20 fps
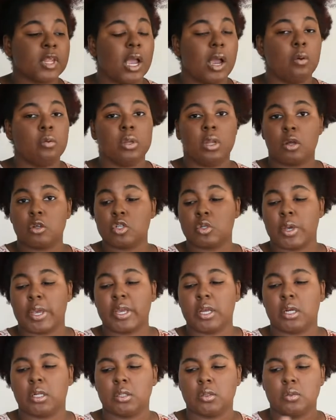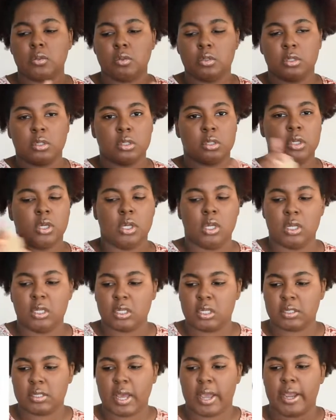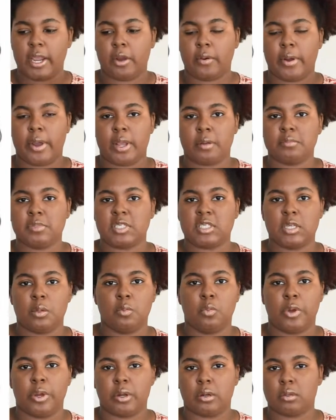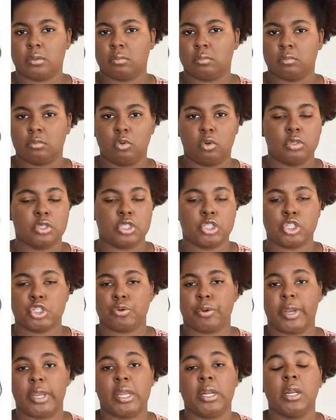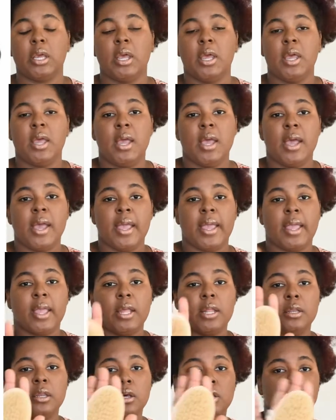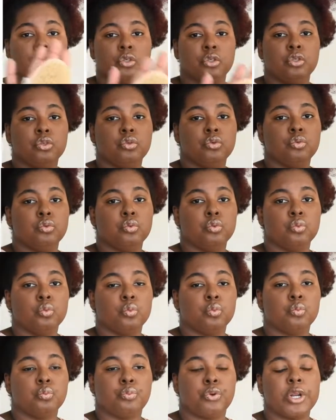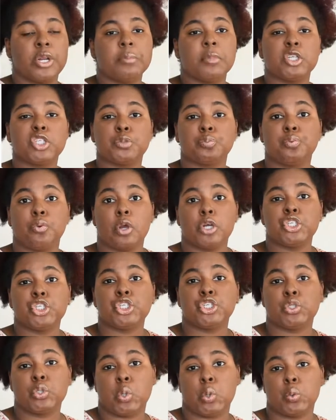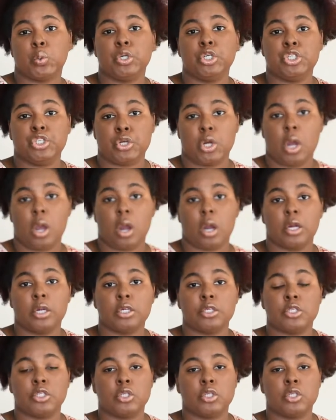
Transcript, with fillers: I will also include a diagram somewhere on the screen. And you pretty much brush towards your heart.